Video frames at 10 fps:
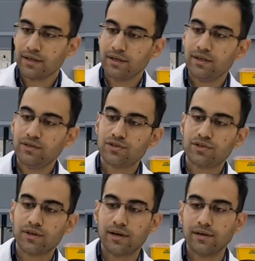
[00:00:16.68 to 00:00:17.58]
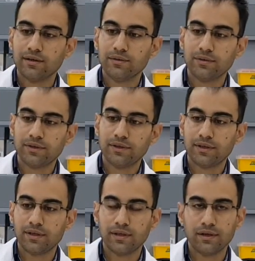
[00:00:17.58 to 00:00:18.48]
each trial
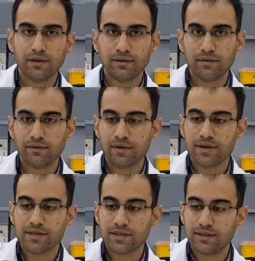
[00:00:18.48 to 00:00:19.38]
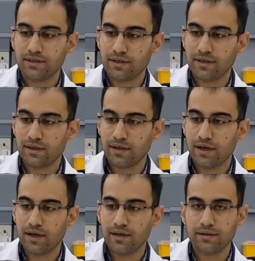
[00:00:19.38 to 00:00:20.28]
with acid
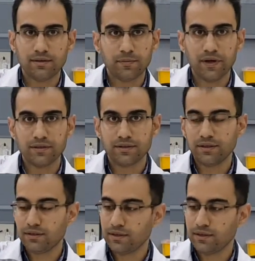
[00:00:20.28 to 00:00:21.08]
and basic.